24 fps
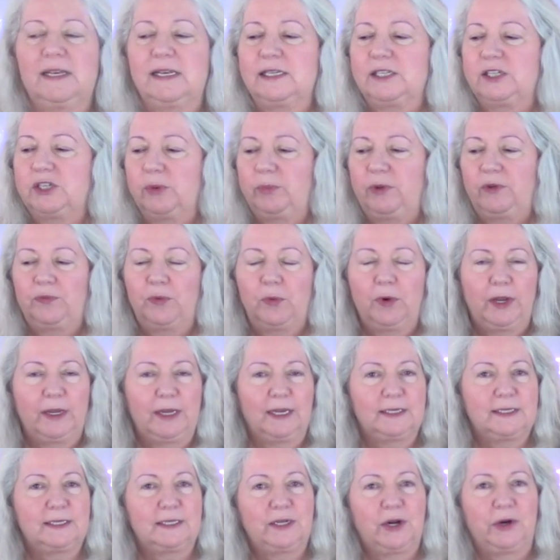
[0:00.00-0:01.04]
So before I
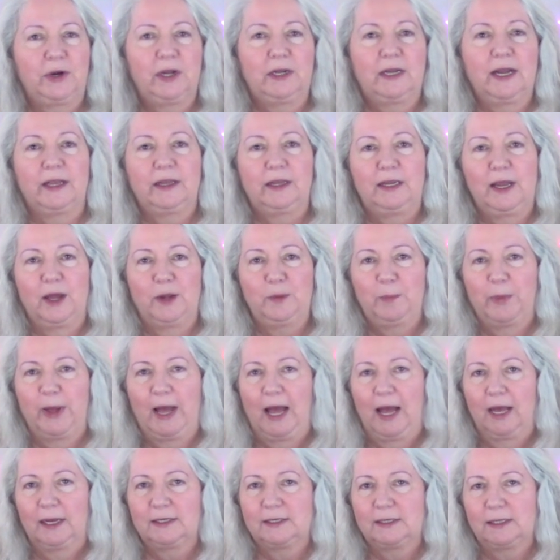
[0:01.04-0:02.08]
get started on the
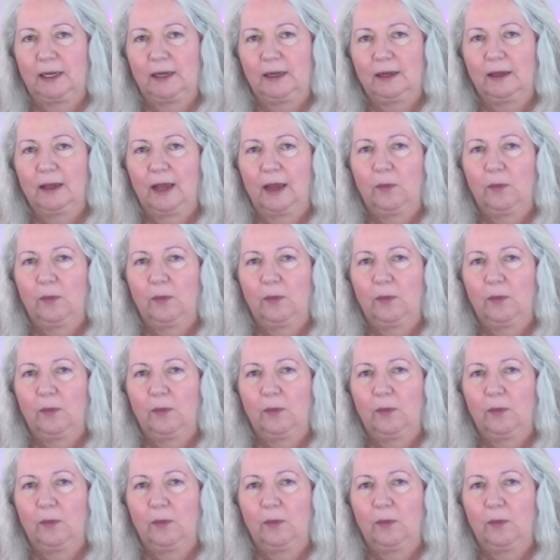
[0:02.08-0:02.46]
unboxing,